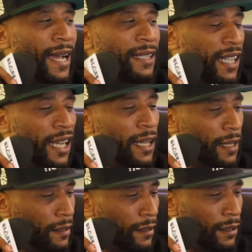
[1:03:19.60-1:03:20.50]

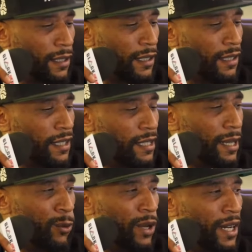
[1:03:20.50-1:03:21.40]
ideas.
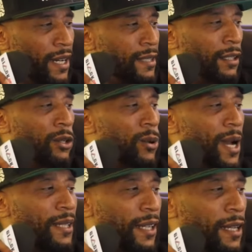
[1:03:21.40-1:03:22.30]
And when it is a new
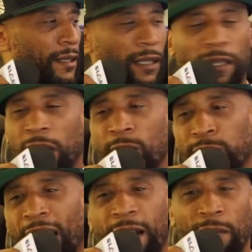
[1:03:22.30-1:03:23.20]
idea, it's a young
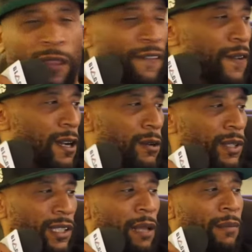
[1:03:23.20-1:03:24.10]
black motherfucker
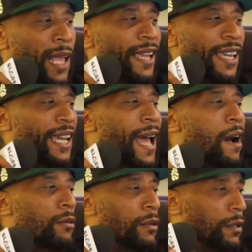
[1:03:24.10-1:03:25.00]
with something like Get
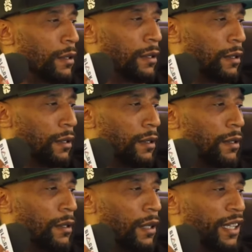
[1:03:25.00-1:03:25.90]
Out
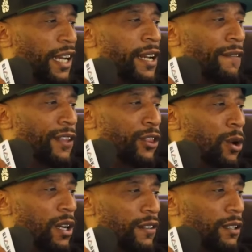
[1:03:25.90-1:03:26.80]
that they never
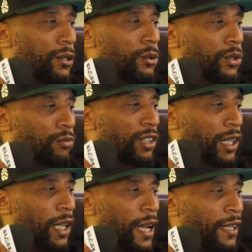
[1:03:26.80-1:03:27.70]
thought of to do some
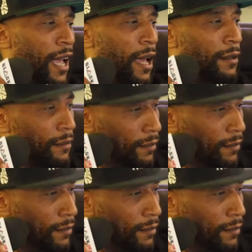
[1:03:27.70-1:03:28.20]
shit like that